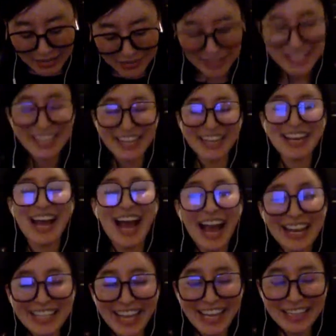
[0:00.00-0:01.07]

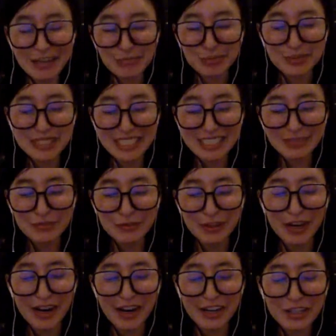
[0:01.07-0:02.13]
I cannot plead
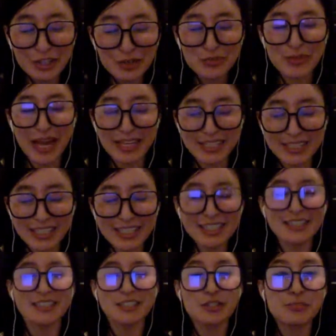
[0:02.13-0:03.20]
for our
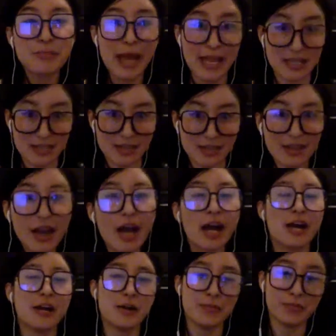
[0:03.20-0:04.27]
humanity to men,
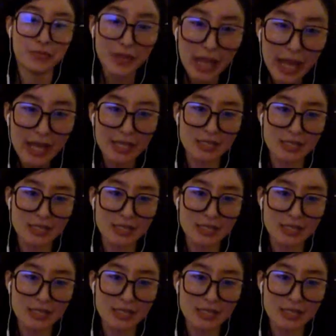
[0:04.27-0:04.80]
and